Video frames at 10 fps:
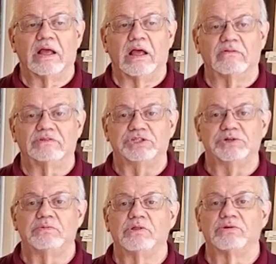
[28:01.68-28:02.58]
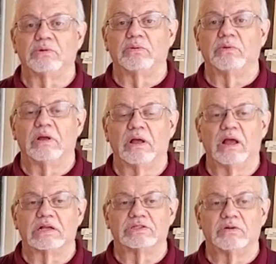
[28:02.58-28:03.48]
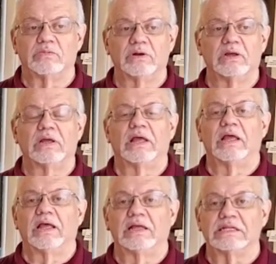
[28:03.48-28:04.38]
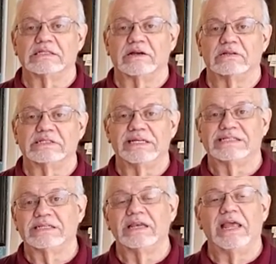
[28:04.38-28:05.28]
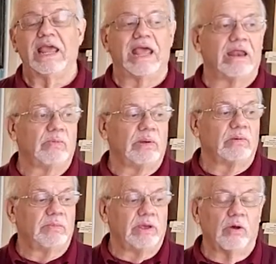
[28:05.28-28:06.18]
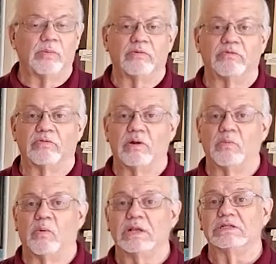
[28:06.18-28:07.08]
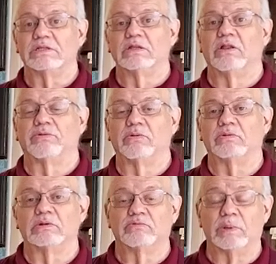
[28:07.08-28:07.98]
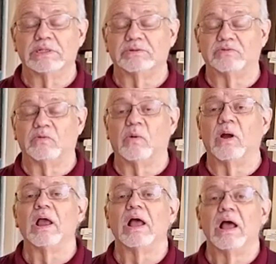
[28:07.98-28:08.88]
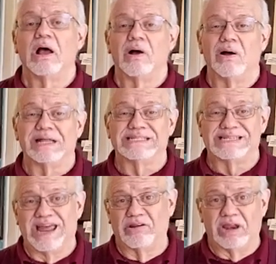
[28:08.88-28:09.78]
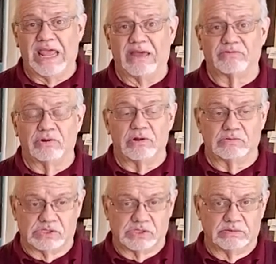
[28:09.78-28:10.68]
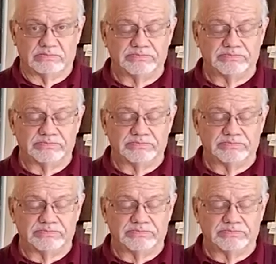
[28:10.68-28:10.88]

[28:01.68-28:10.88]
of June through October, is our season, and we will be open from 1 through 1 to 4 on Saturday afternoons.